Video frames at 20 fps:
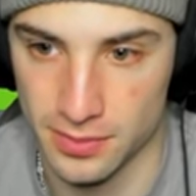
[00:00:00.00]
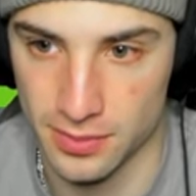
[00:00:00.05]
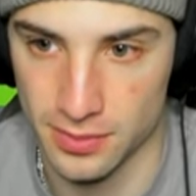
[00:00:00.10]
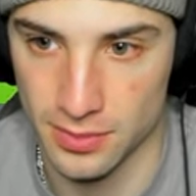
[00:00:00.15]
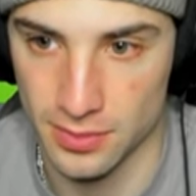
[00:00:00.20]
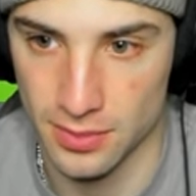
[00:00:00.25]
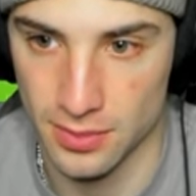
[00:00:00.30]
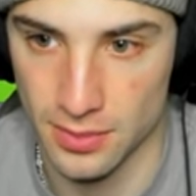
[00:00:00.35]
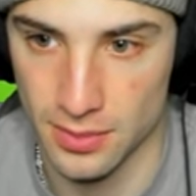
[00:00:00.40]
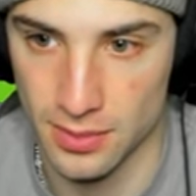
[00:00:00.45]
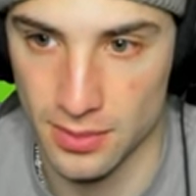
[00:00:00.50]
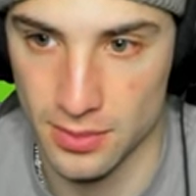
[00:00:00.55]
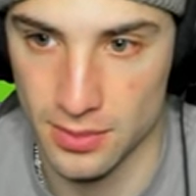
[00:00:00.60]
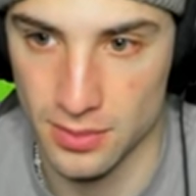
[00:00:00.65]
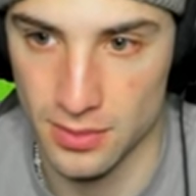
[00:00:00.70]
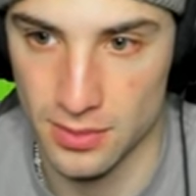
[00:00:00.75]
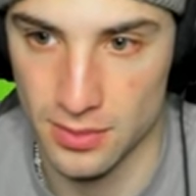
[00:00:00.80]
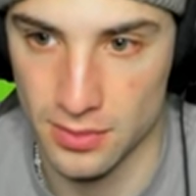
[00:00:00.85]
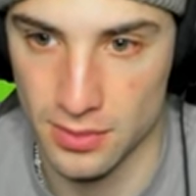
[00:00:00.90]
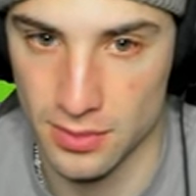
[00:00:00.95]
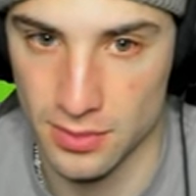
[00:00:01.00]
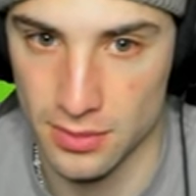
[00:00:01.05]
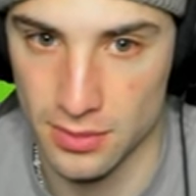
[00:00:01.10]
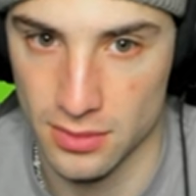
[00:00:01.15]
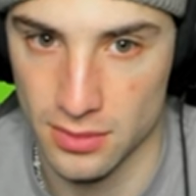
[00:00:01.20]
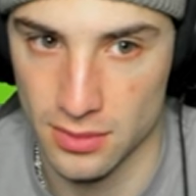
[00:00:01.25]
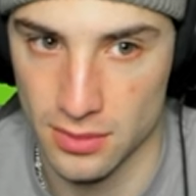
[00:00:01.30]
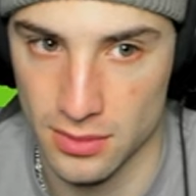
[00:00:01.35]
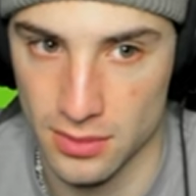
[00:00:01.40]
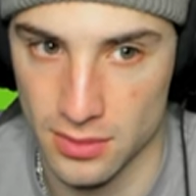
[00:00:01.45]

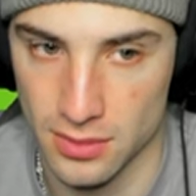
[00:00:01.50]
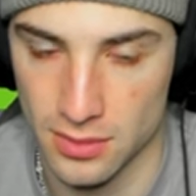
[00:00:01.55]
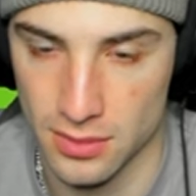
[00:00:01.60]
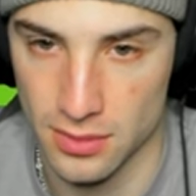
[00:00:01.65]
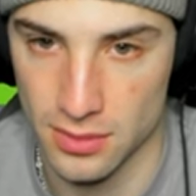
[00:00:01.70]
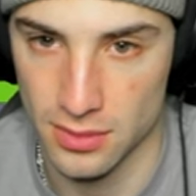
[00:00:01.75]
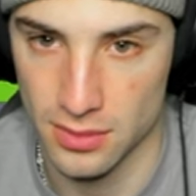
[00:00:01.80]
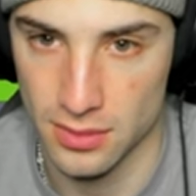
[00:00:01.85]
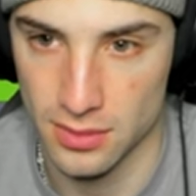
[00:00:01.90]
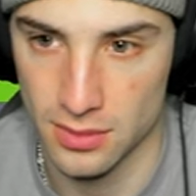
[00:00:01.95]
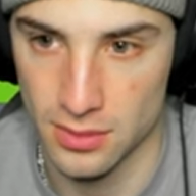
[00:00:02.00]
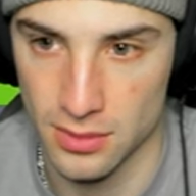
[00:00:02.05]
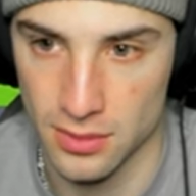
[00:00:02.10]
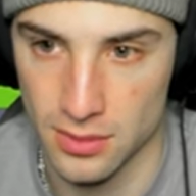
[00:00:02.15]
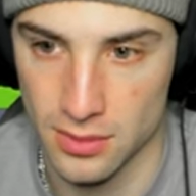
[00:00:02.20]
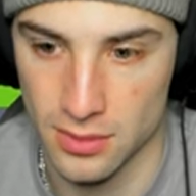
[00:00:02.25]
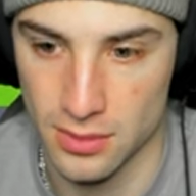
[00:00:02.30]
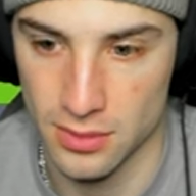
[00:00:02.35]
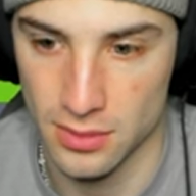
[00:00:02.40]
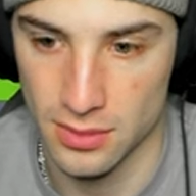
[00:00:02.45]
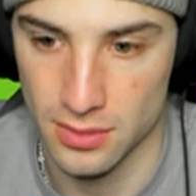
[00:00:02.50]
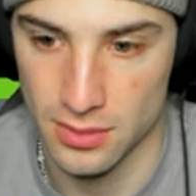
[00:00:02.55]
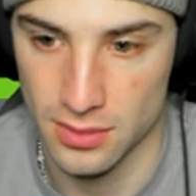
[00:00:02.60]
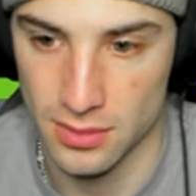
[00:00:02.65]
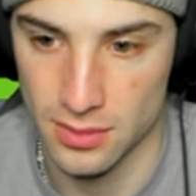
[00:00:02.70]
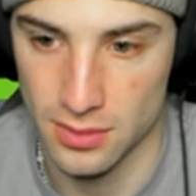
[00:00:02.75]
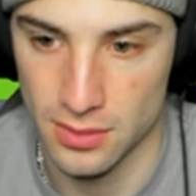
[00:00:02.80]
No one is speaking in this clip.